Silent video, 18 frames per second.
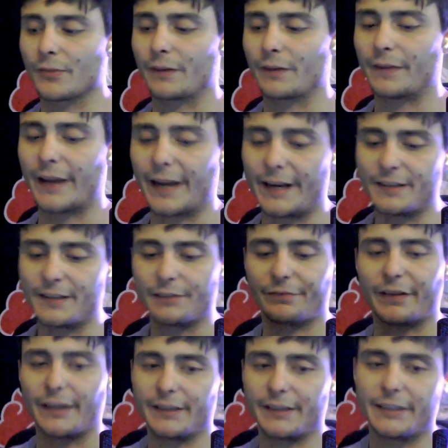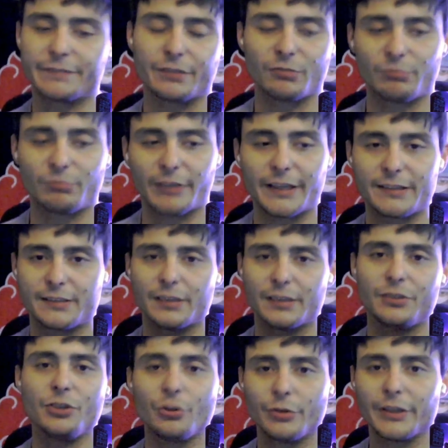they had to find different ways to
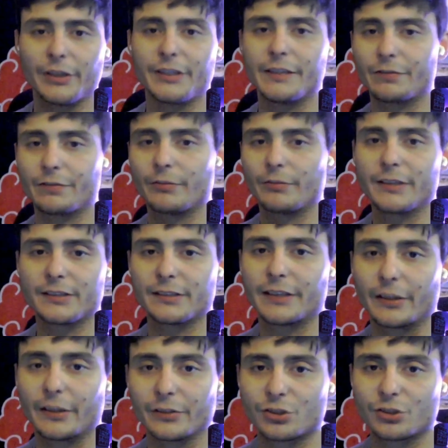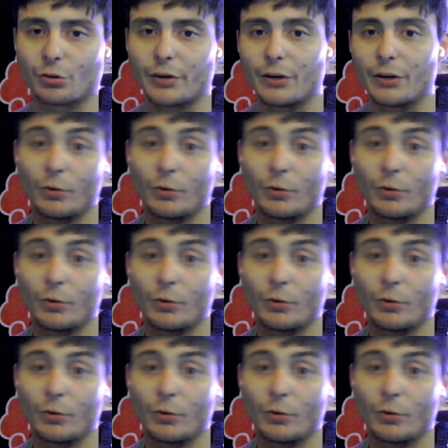do it, different ways to tell the story,